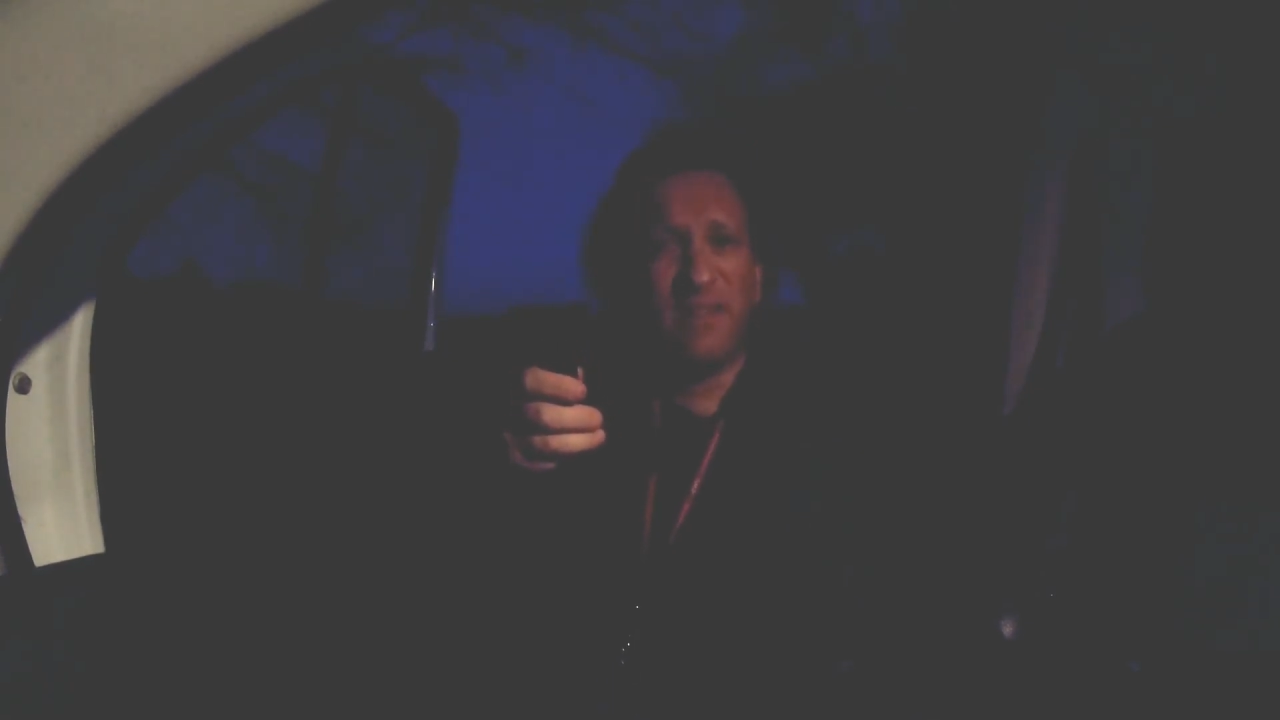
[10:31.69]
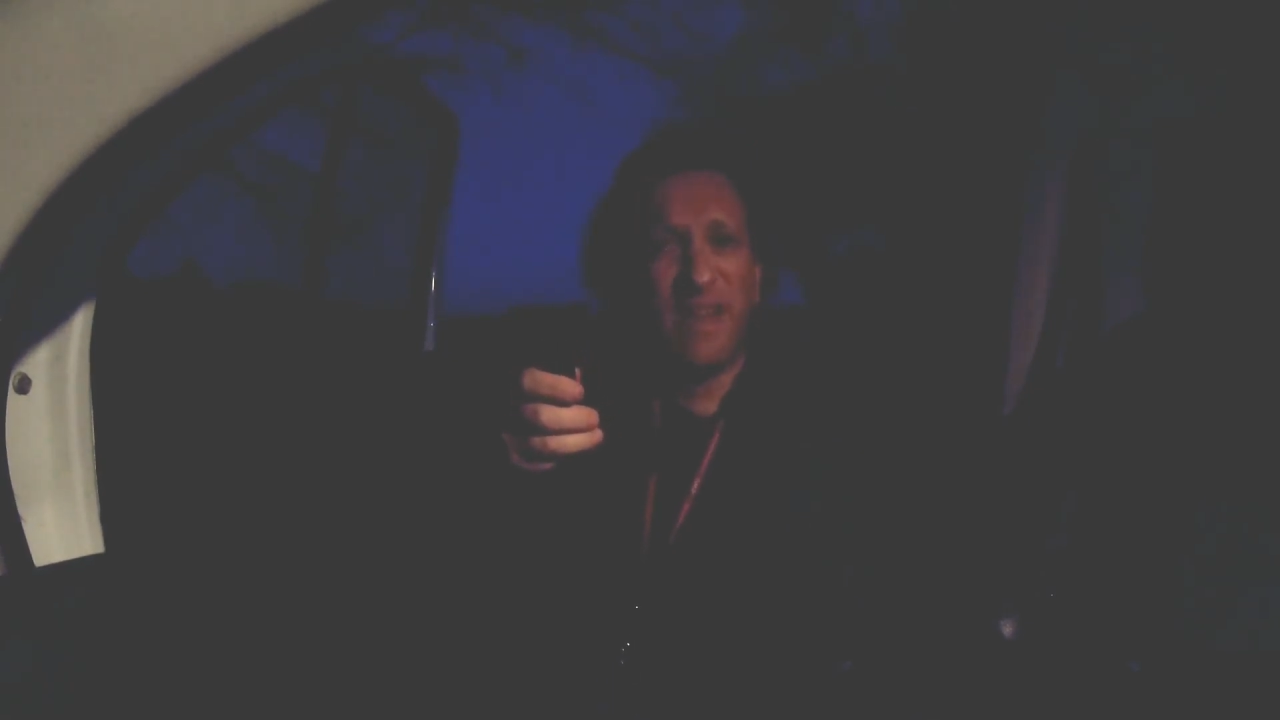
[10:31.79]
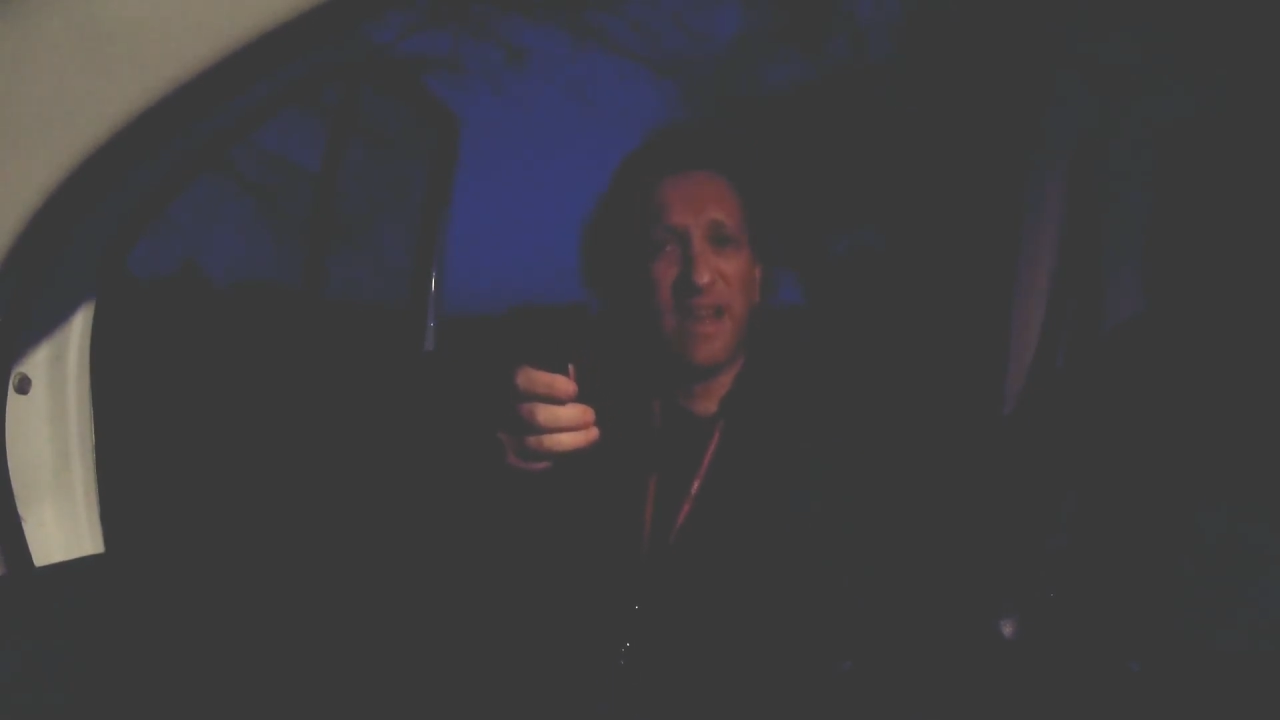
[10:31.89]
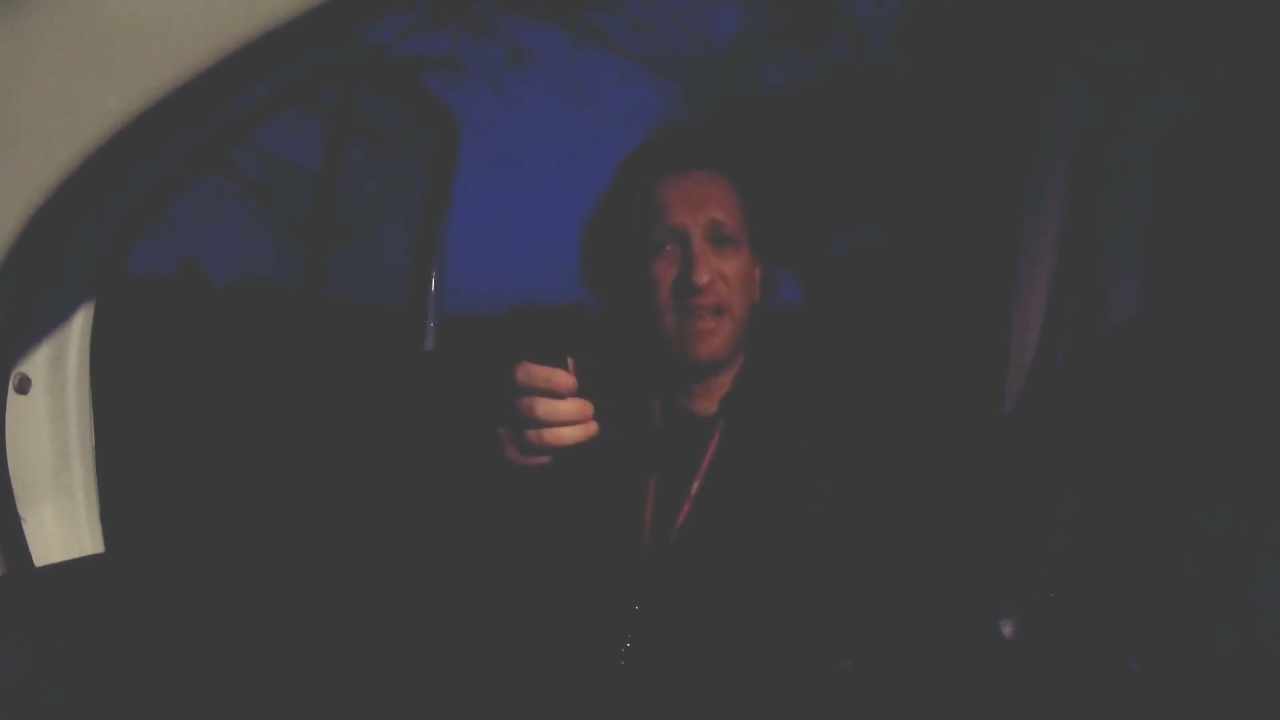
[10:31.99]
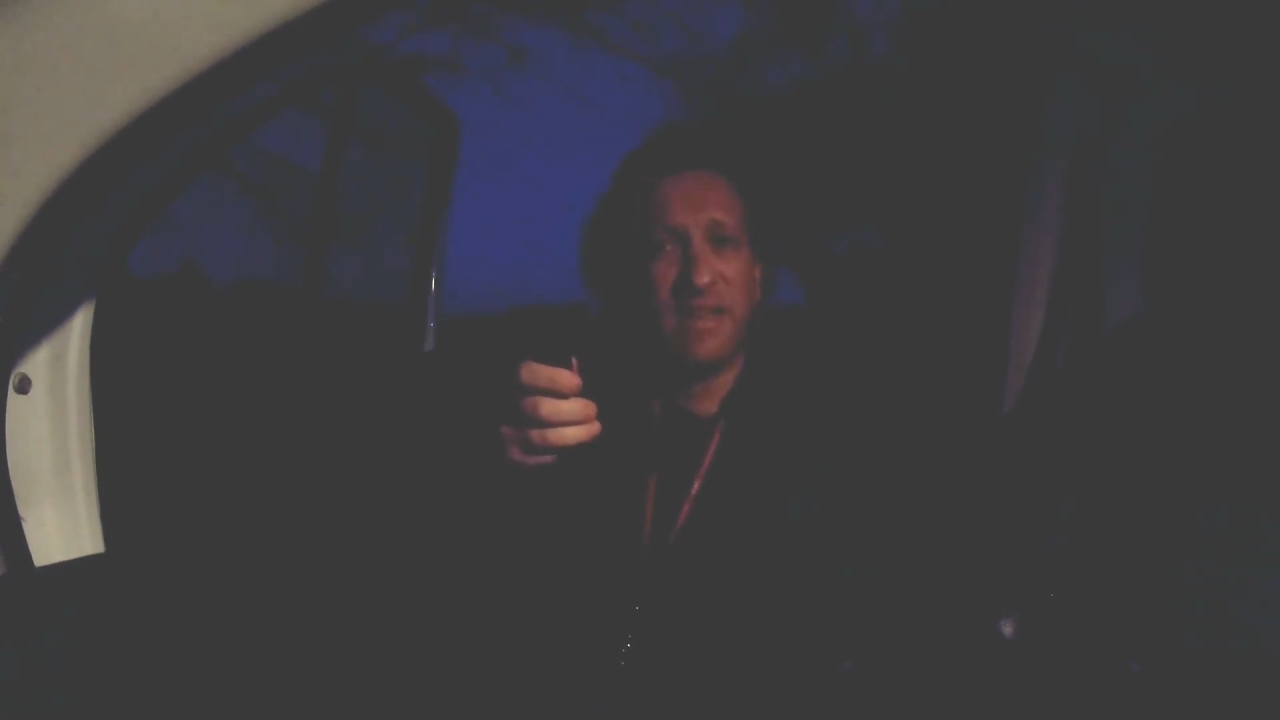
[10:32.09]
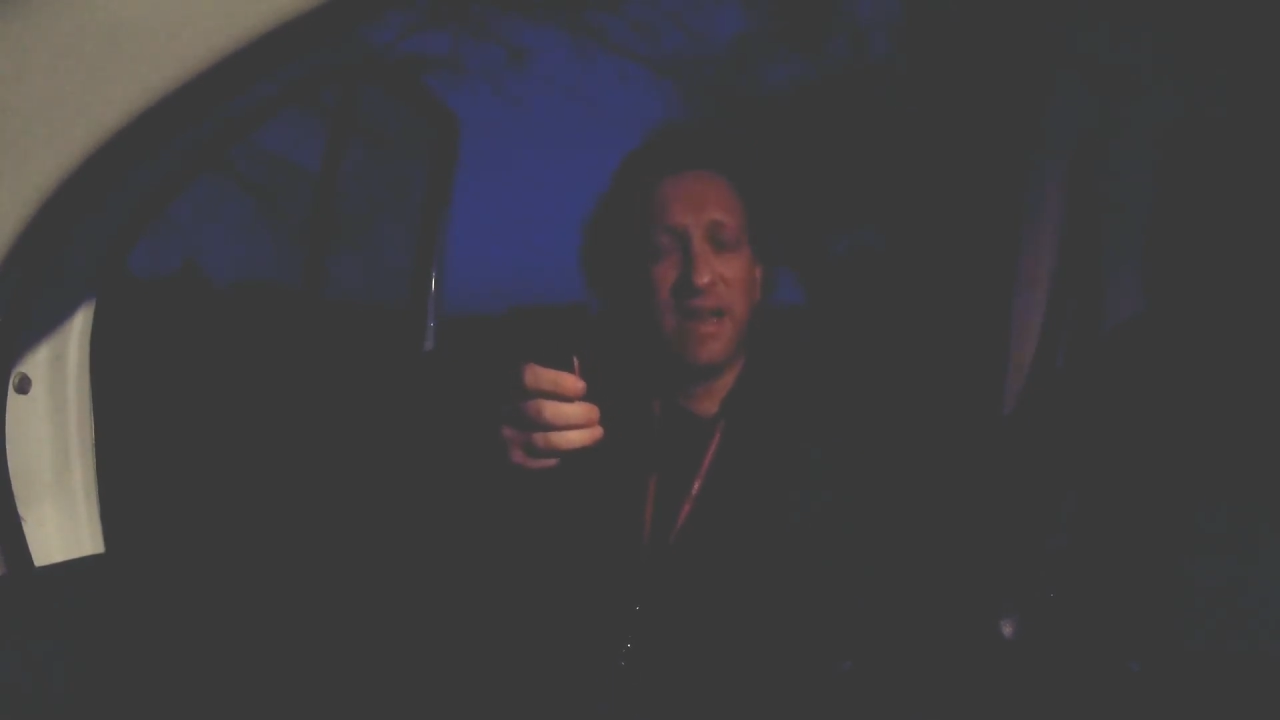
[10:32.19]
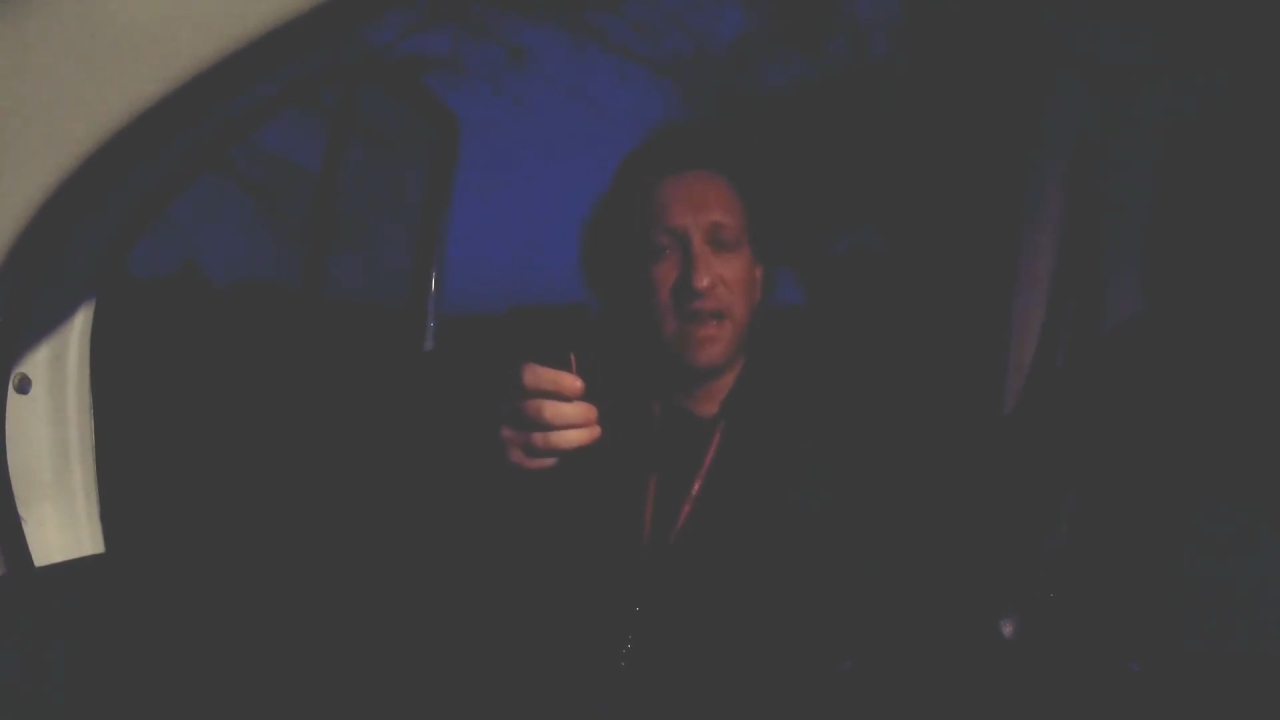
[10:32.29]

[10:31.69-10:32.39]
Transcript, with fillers: nicotine